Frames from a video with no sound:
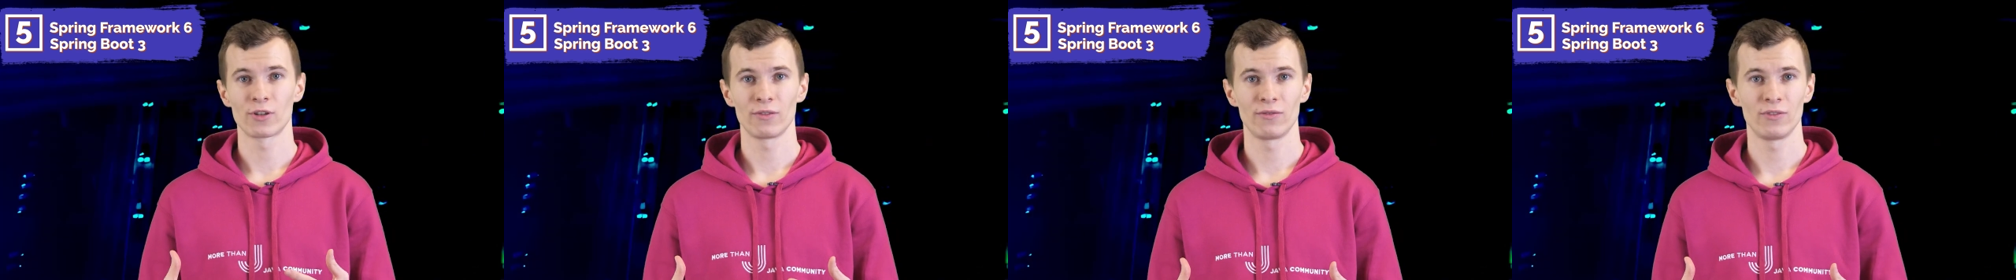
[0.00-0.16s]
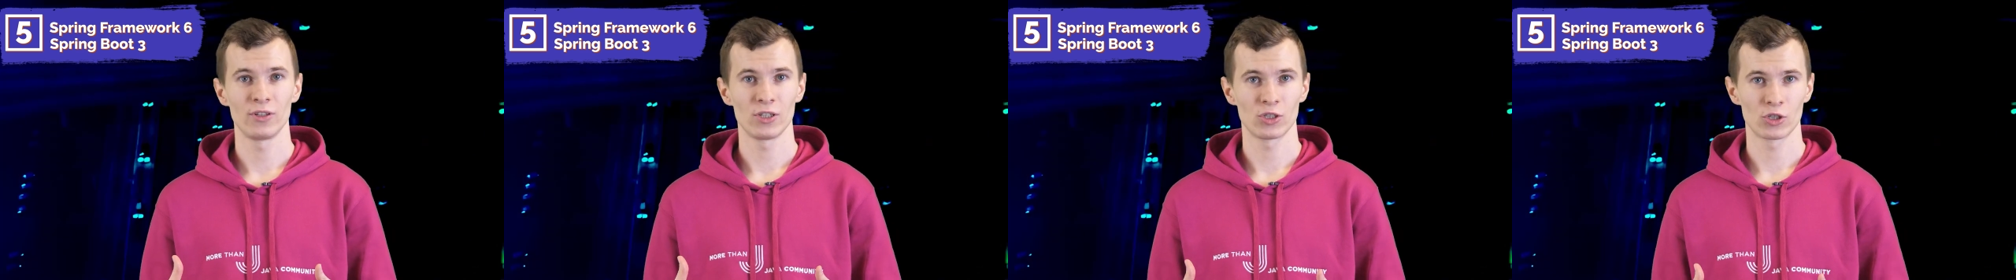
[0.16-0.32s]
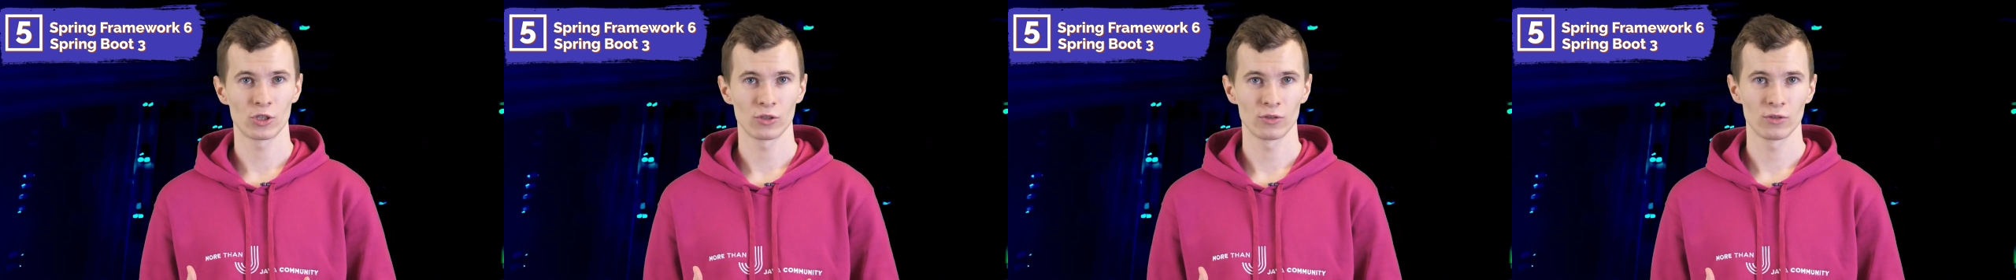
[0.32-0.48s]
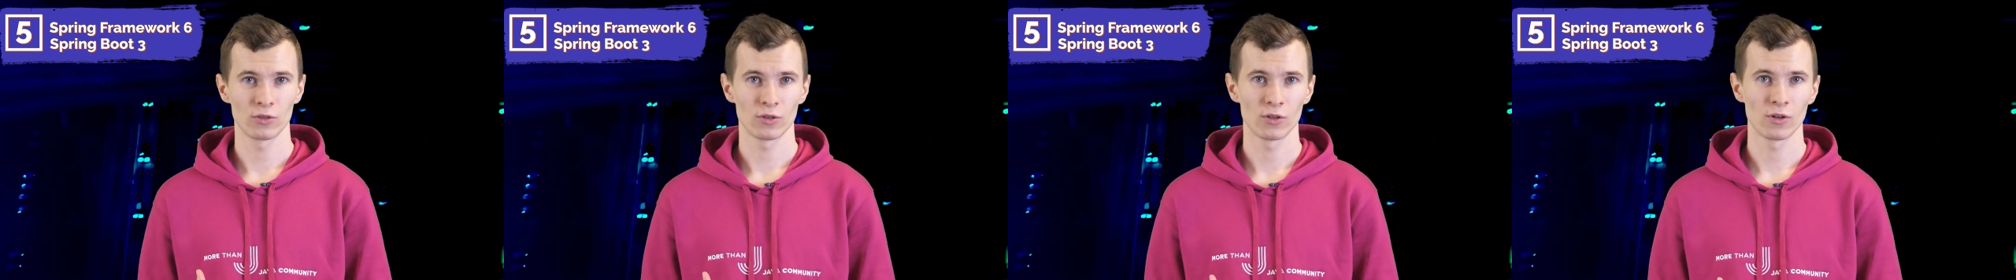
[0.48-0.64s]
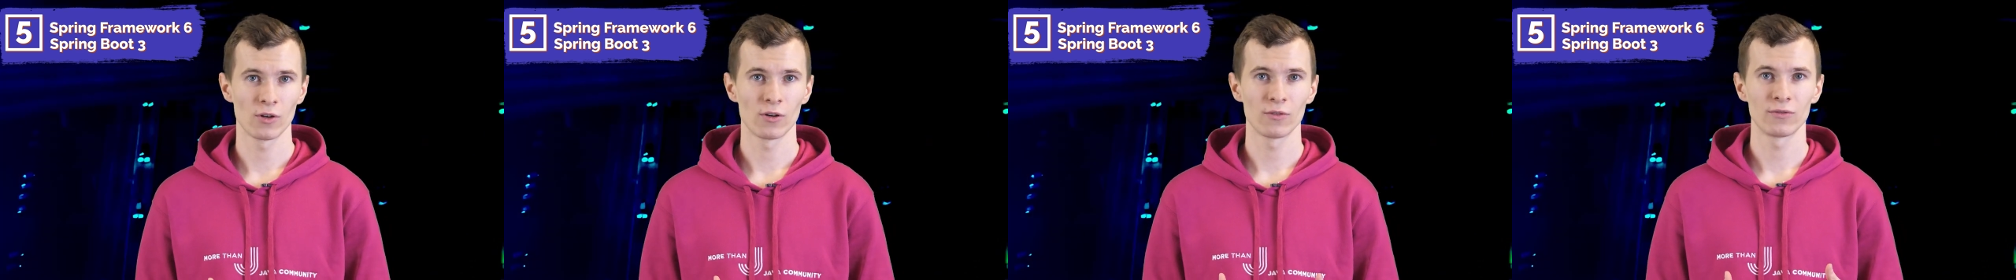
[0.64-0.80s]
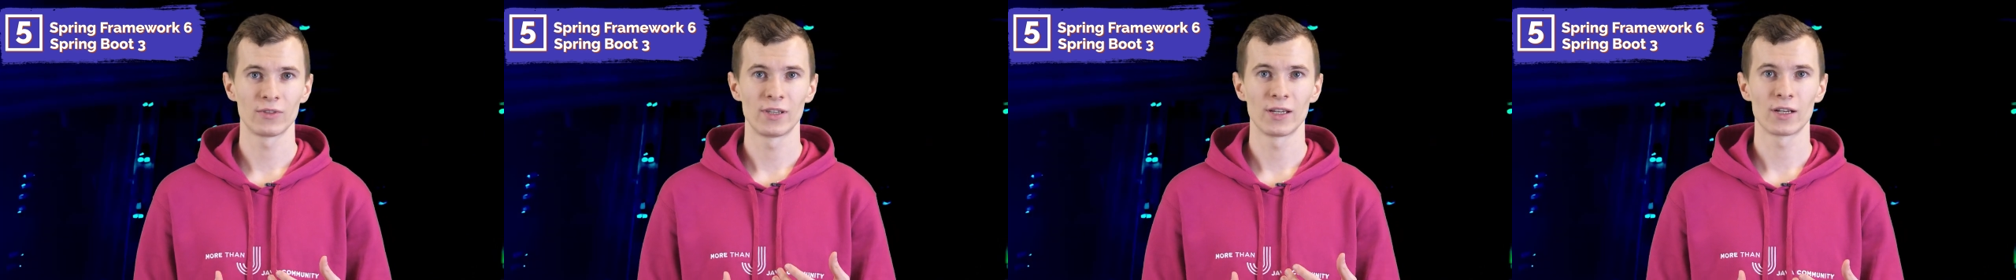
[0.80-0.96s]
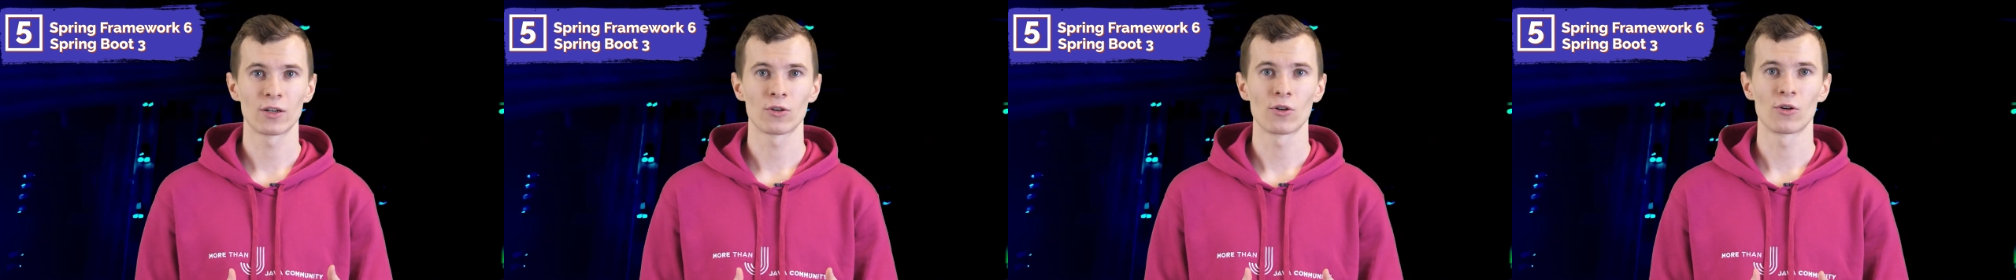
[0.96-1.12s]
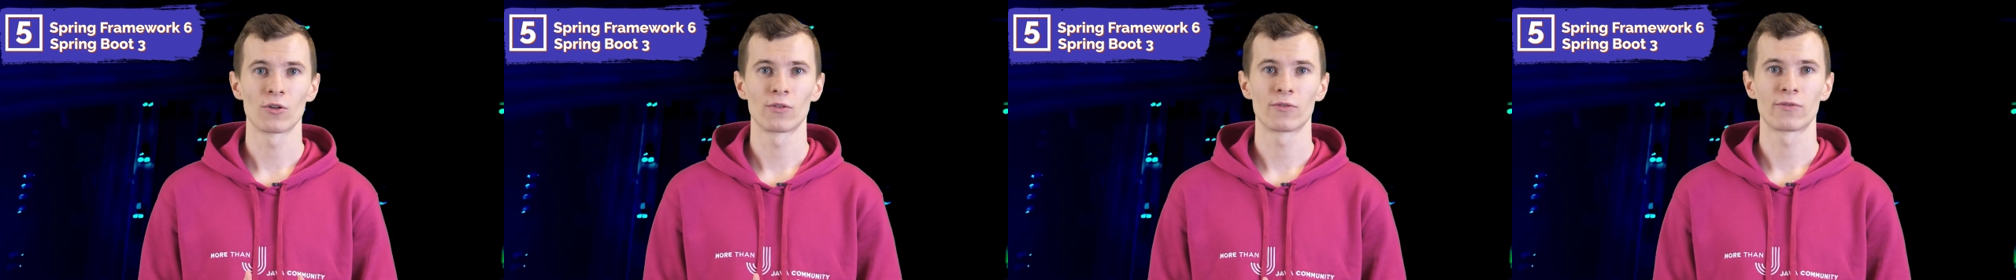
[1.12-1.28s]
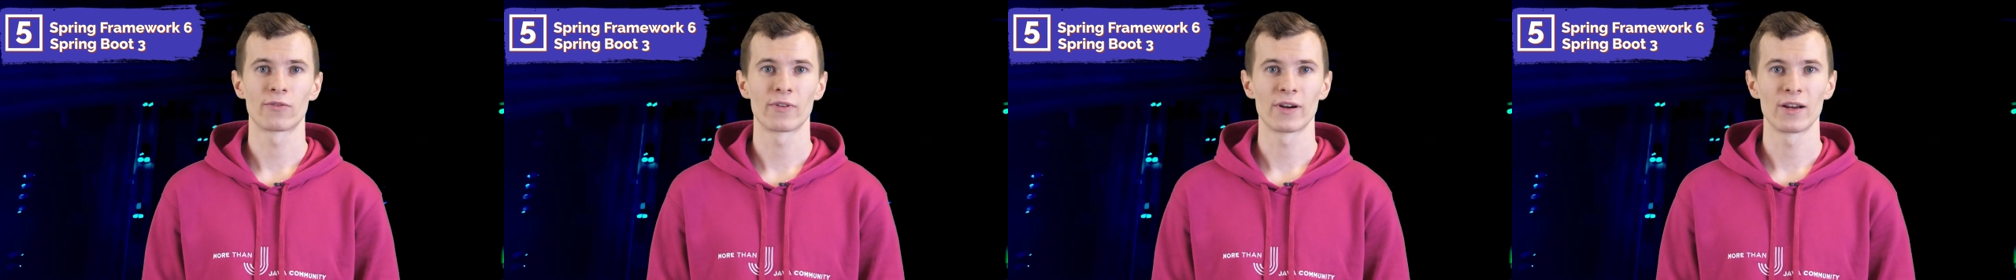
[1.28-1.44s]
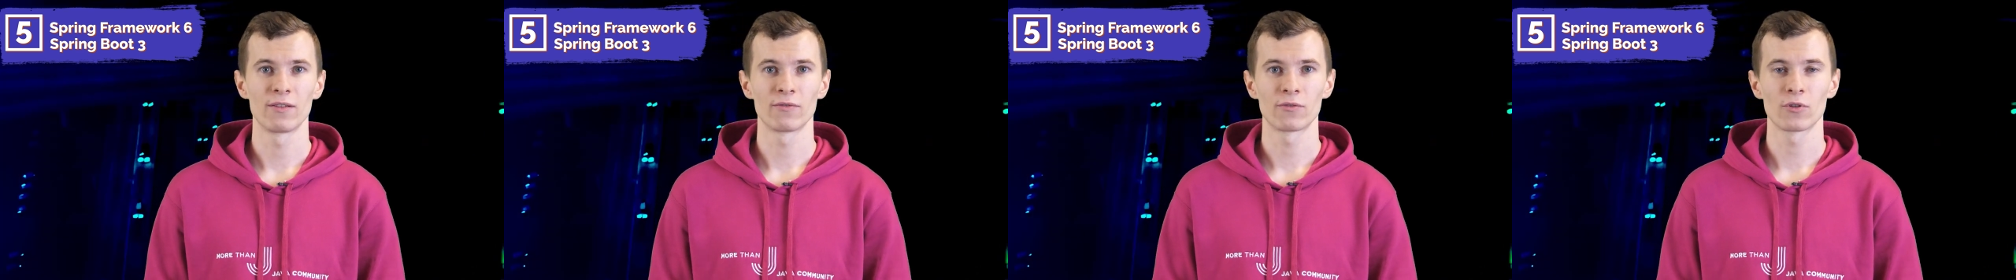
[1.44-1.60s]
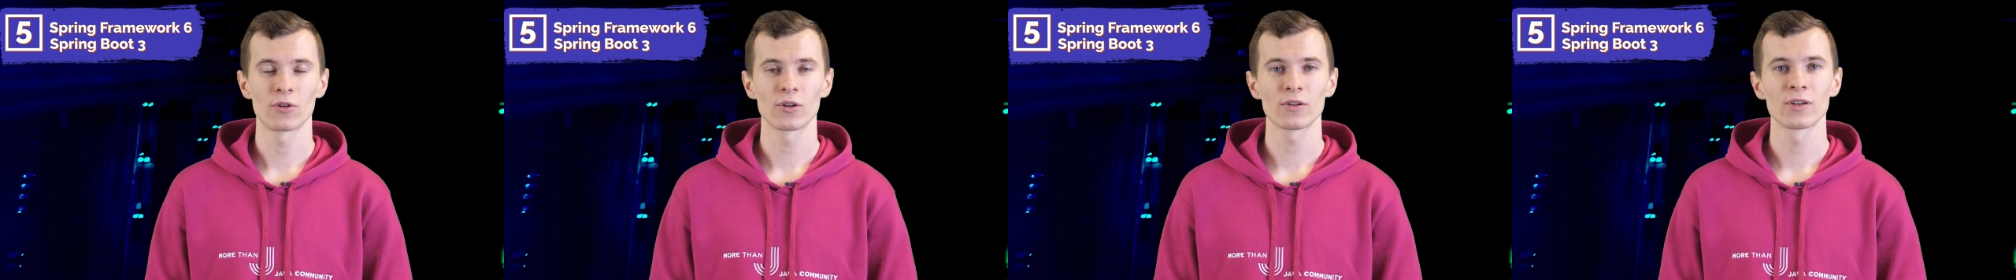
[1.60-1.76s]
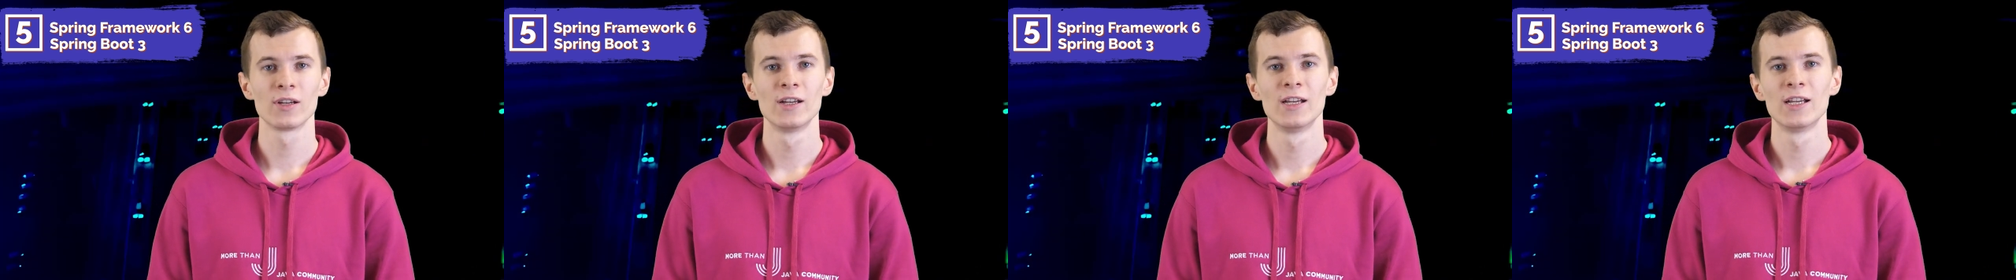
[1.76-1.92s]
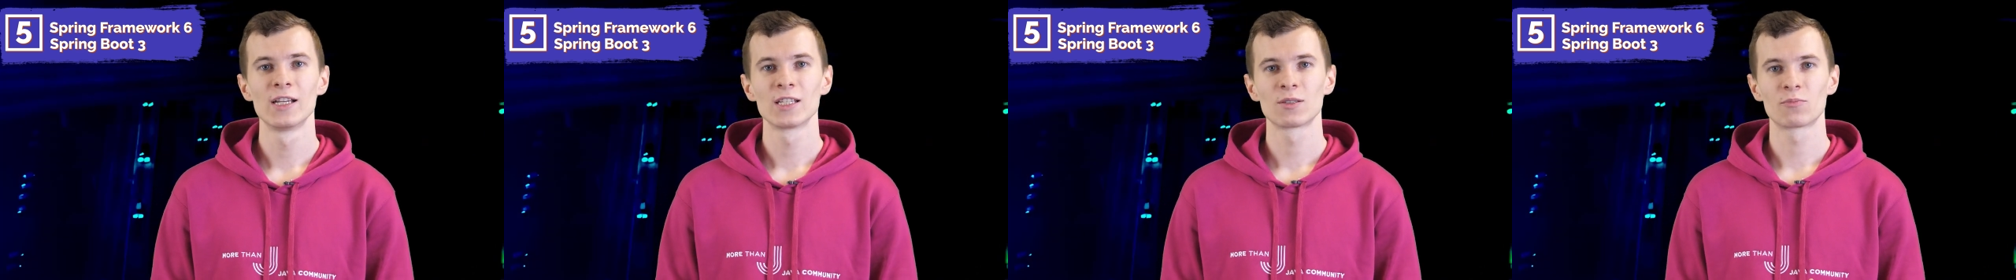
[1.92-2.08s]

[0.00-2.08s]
revision of the core framework,